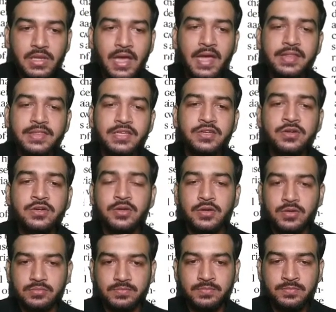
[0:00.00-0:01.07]
at the
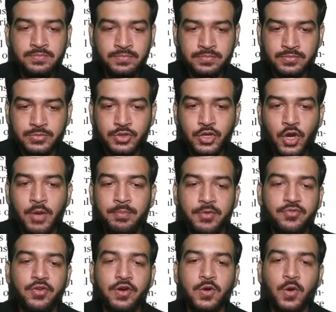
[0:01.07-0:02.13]
drop
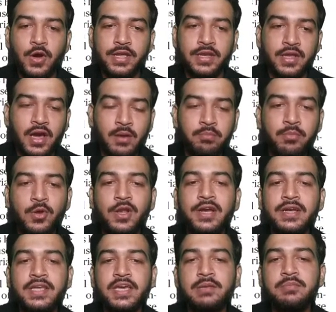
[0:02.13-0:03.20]
of a coin. A
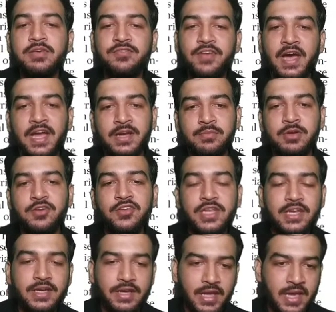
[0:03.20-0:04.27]
bullet can be fired
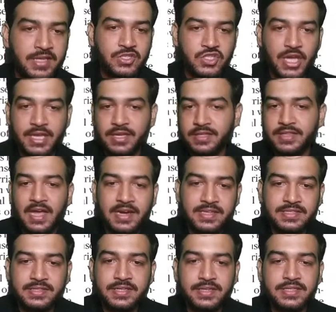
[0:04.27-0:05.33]
between India China. That
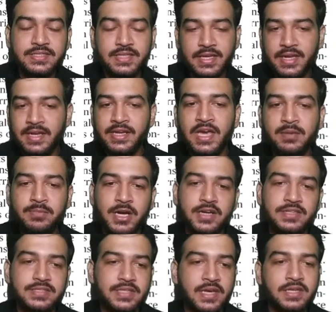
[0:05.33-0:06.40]
is the risk.
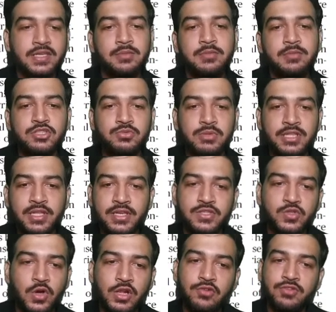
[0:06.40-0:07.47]
India-Pakistan ke beech mein, there
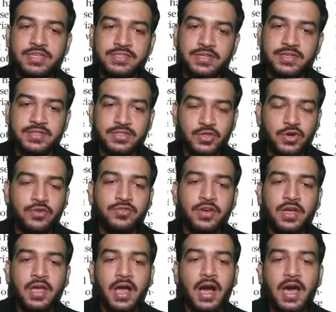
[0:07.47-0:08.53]
is always a risk of
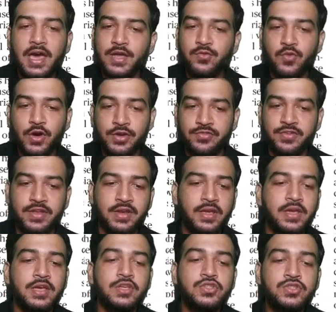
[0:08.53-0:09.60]
higher warfare.
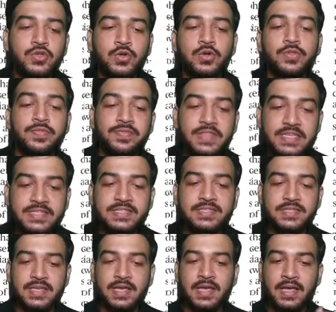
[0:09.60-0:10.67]
So
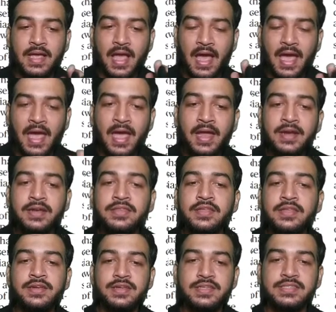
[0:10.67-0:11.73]
this and
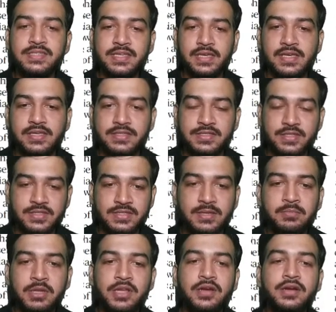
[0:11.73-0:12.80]
the risk is
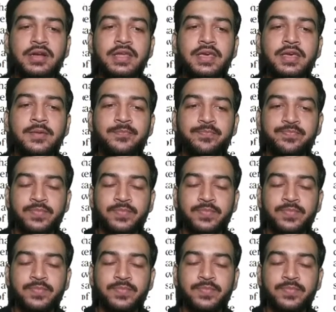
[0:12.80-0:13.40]
similarly